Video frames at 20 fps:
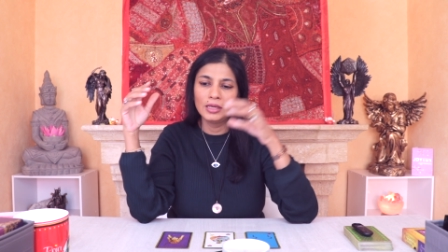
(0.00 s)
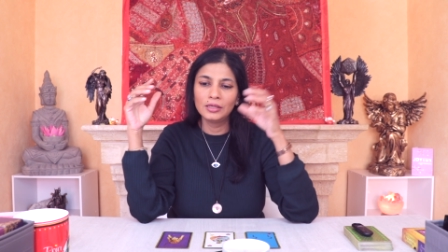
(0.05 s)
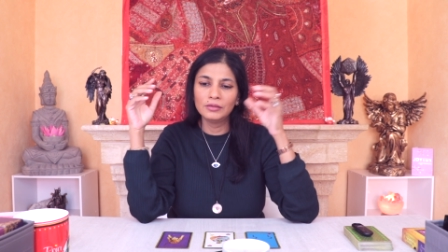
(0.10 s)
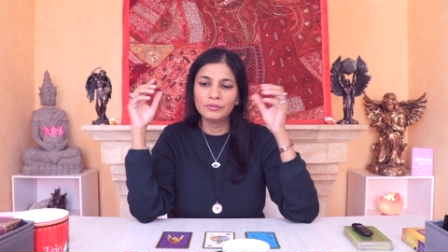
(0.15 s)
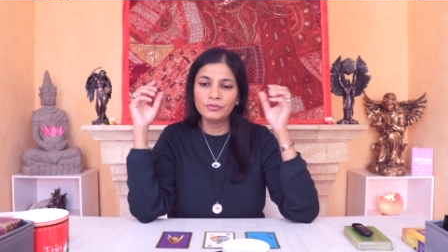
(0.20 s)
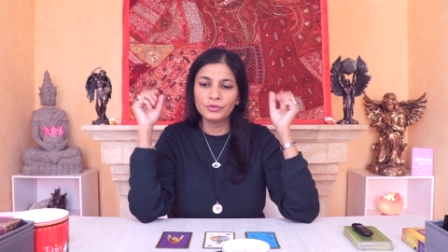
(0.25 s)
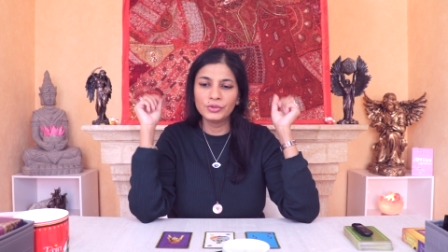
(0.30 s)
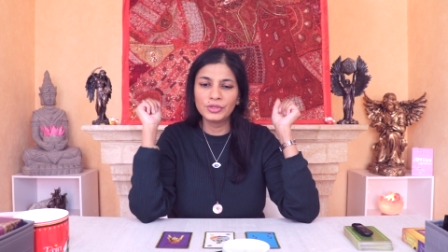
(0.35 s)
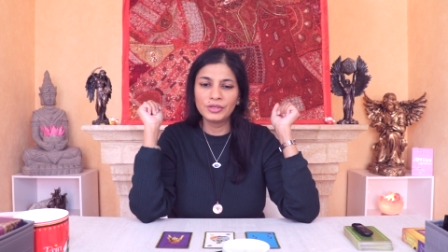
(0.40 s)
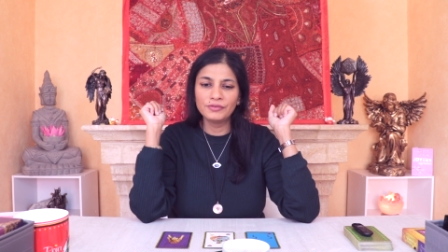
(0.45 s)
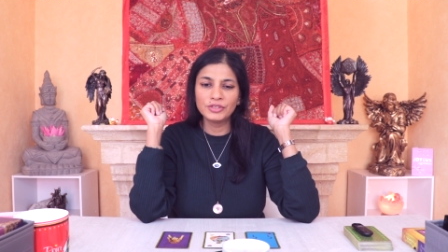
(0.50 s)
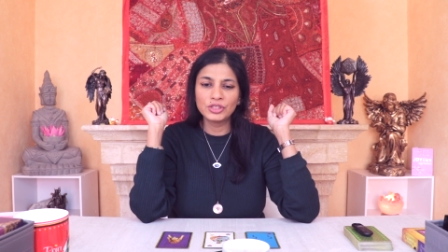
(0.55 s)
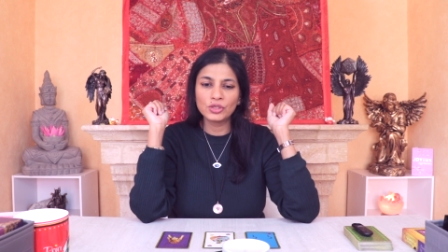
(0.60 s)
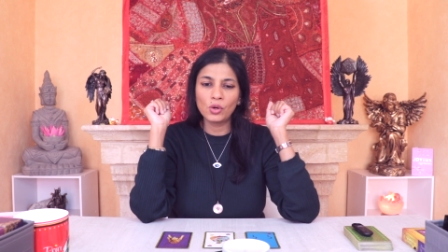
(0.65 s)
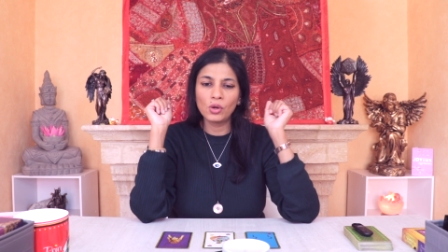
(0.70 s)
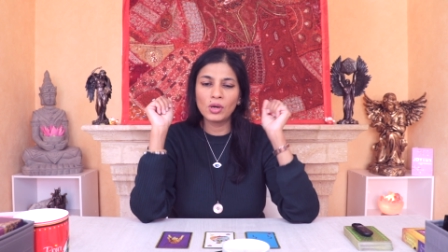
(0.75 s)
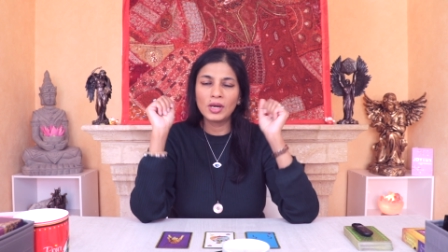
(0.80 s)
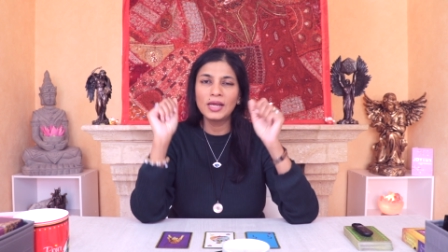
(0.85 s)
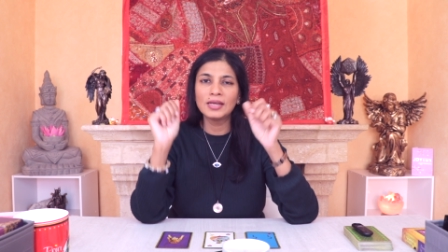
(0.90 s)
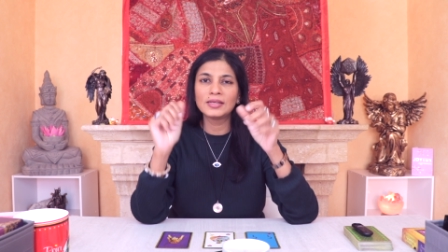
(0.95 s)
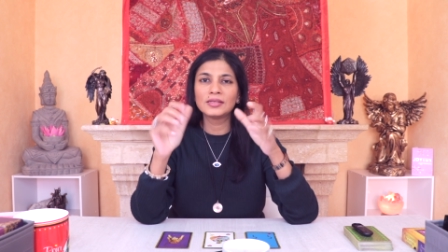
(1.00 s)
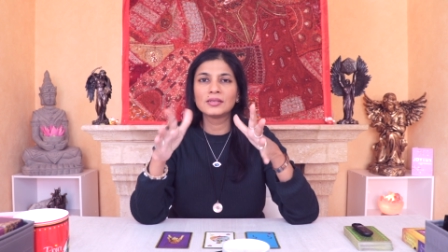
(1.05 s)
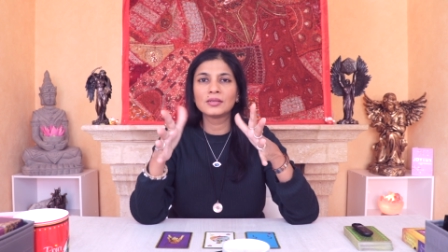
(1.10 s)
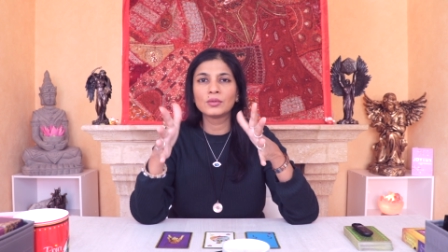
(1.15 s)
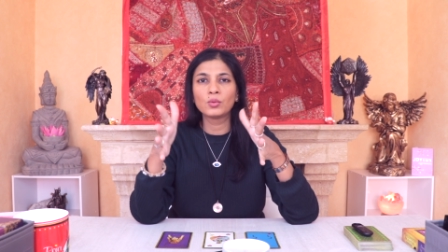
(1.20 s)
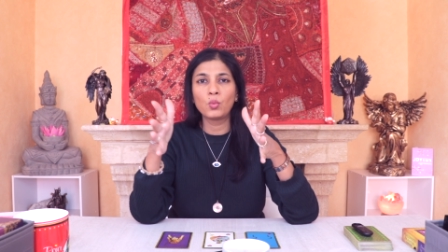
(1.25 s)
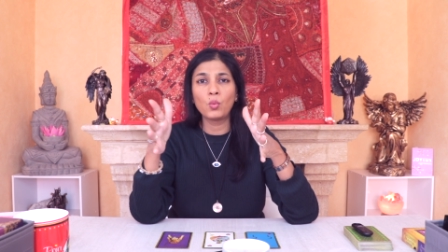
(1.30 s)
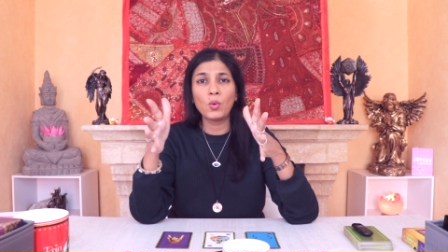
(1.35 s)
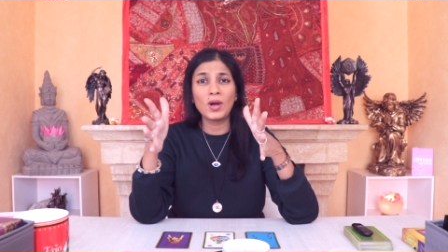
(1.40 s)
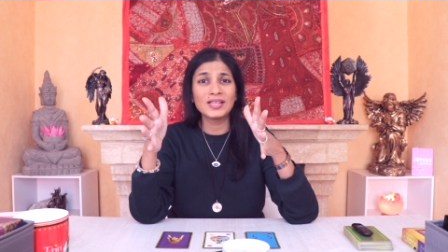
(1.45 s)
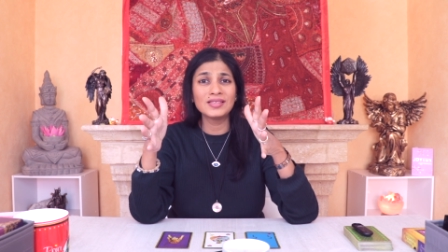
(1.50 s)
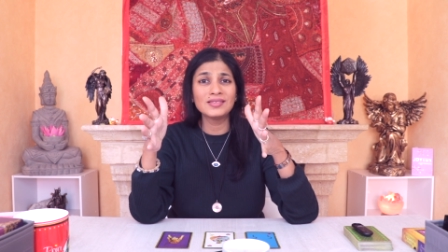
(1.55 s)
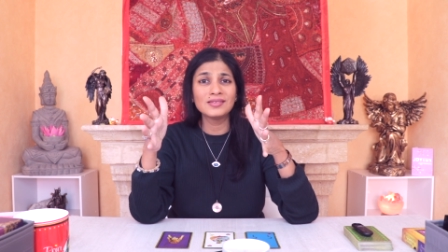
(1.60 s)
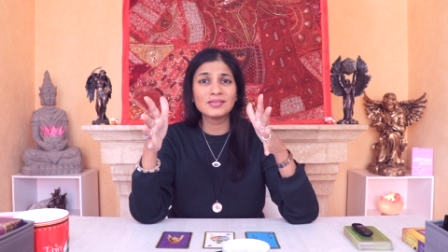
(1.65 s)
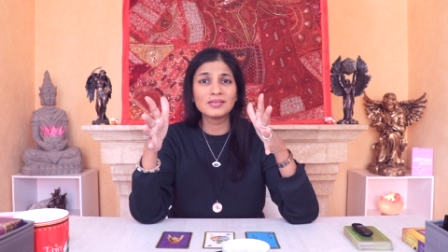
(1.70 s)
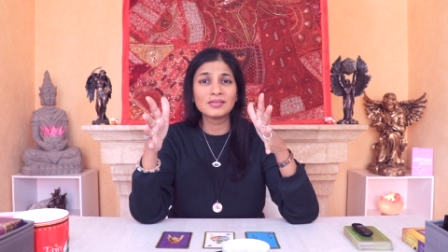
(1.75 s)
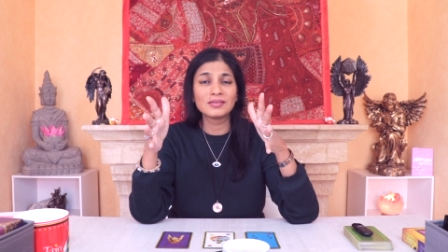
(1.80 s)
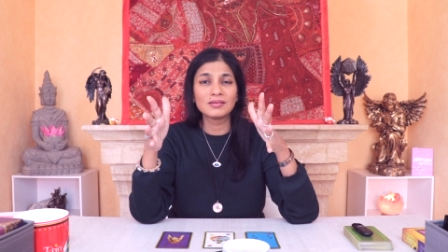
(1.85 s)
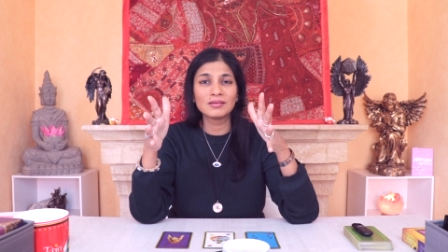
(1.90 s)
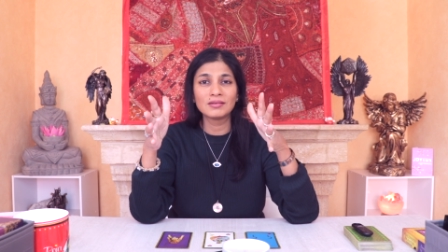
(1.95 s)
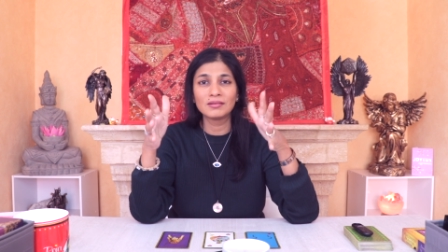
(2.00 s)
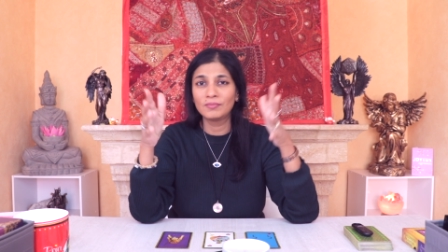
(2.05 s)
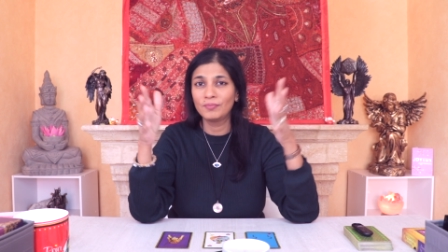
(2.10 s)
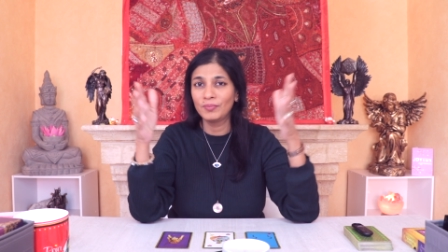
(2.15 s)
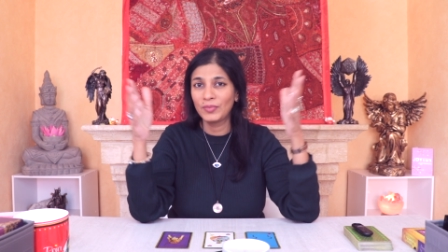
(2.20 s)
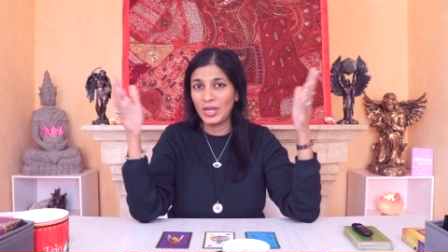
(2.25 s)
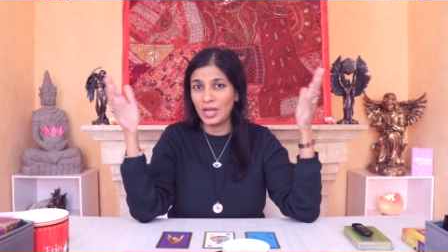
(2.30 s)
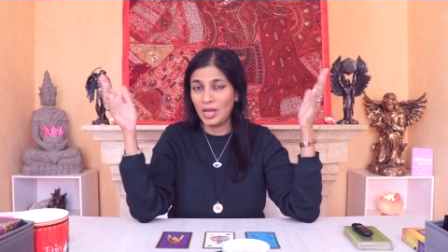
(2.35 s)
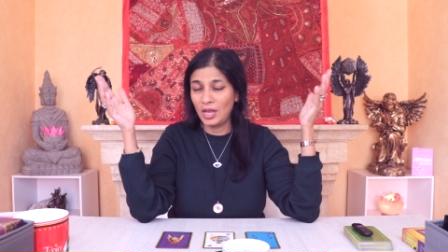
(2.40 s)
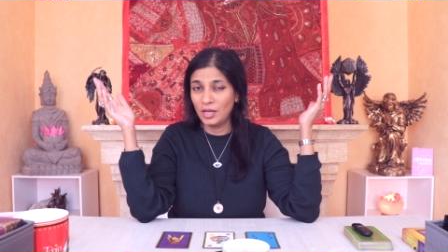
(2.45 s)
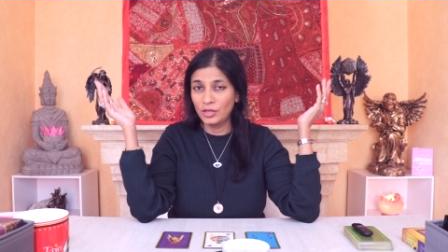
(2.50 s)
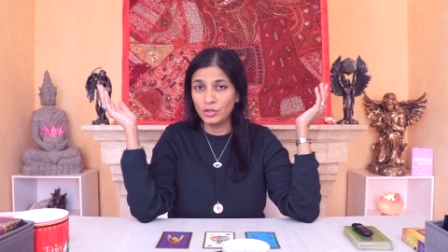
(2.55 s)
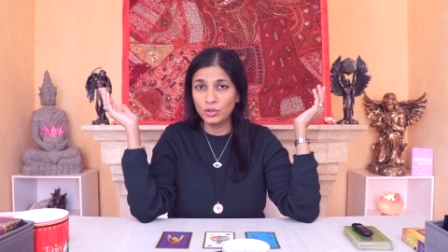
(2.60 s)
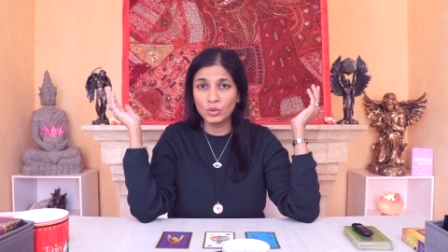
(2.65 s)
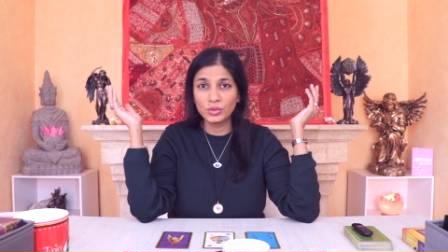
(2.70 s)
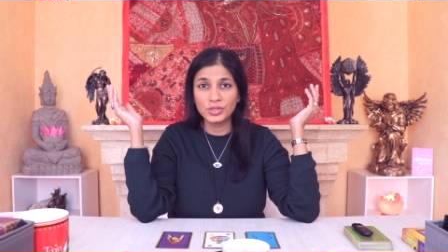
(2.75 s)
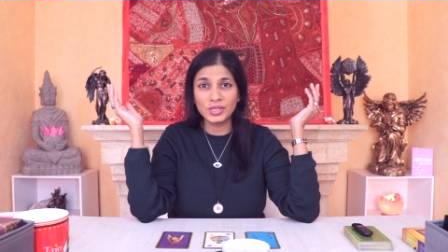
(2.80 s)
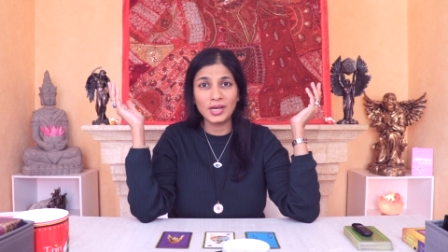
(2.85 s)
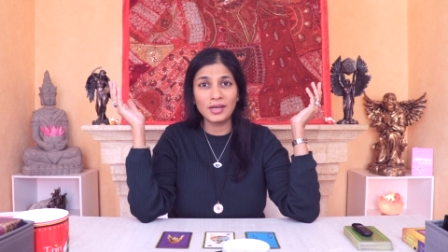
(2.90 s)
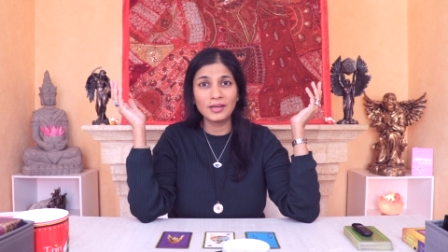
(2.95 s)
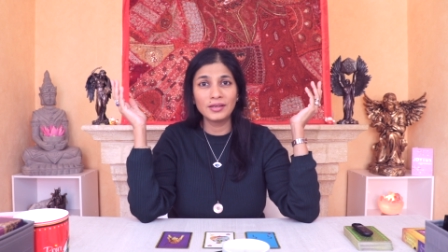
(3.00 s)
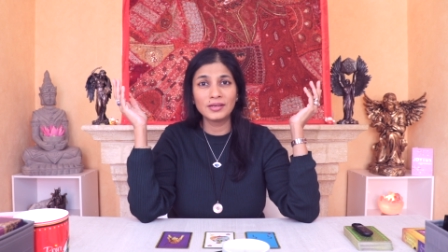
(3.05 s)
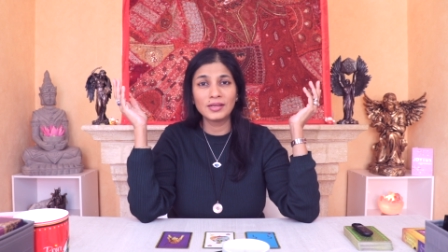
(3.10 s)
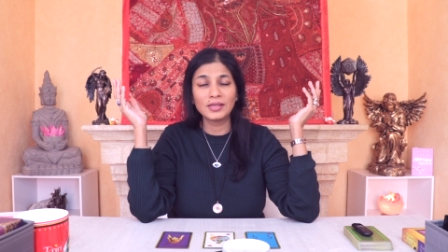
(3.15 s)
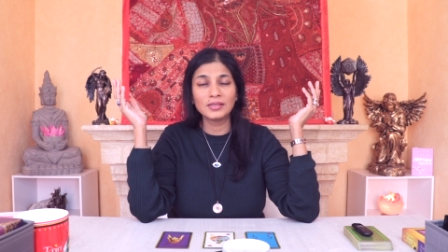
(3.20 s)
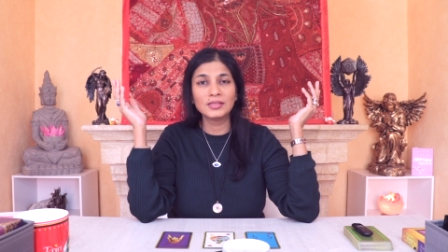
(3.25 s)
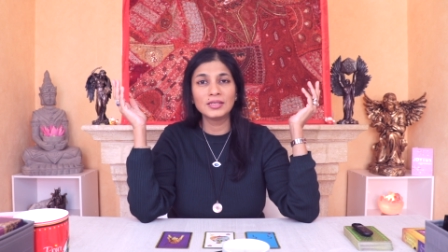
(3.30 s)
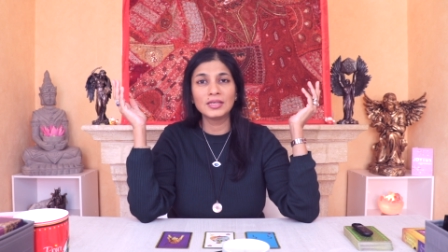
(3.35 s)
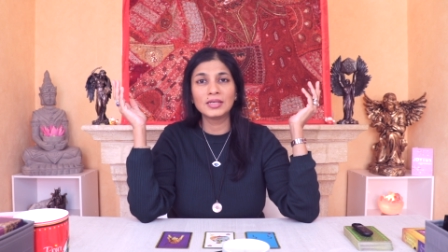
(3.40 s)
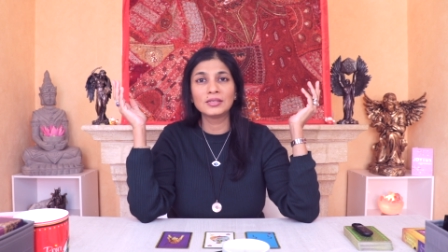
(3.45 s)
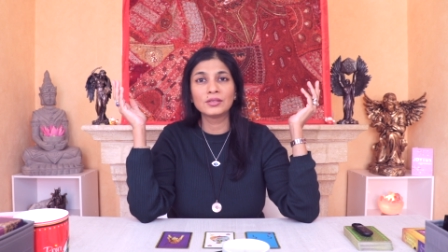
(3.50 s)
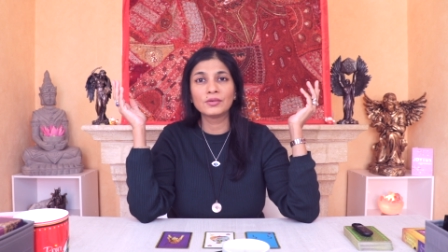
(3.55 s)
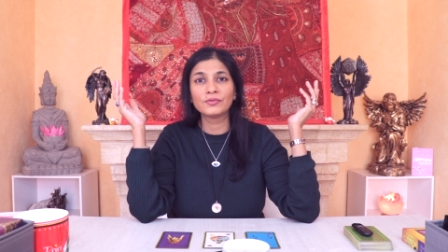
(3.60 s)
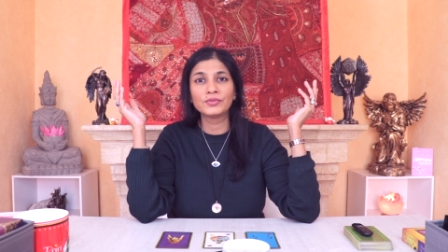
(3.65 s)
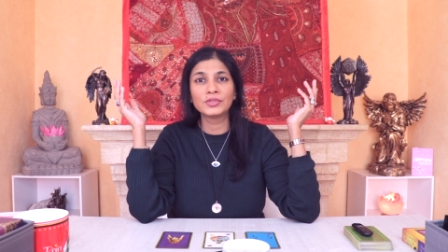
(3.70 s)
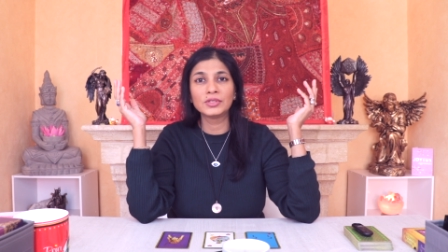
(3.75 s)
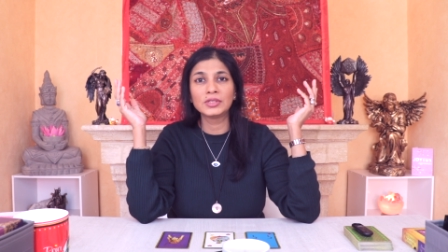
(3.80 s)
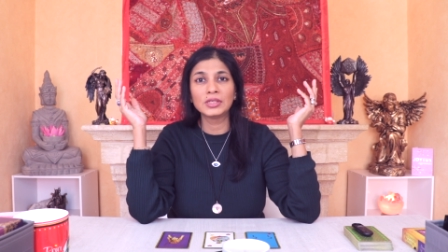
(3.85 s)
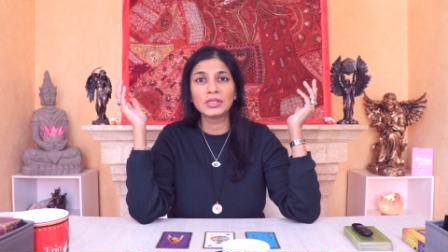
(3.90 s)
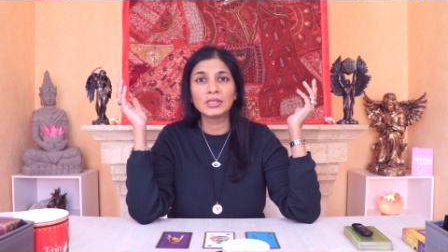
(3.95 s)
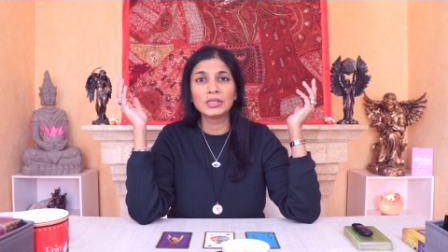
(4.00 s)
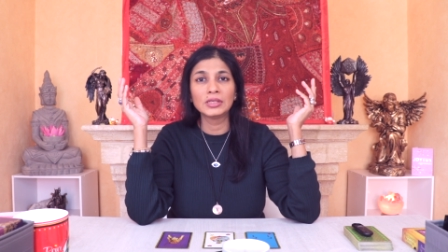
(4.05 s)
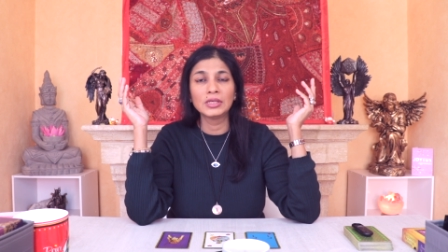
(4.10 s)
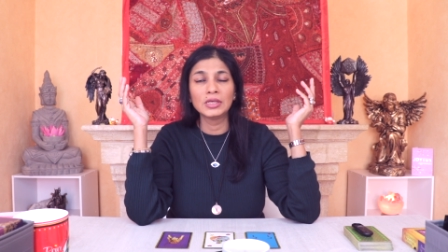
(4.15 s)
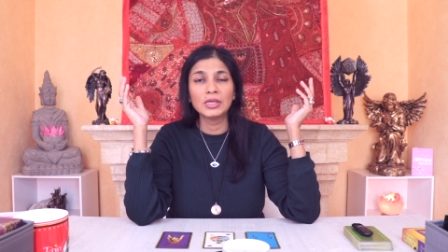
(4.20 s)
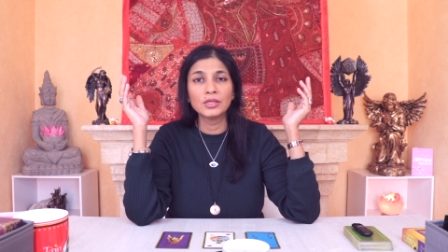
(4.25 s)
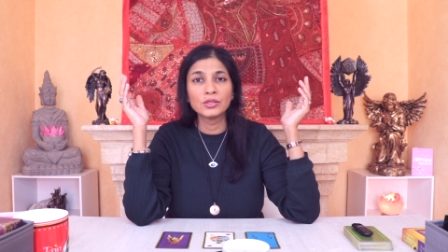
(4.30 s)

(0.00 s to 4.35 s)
If you give it all at once, you're tired at the end of the day.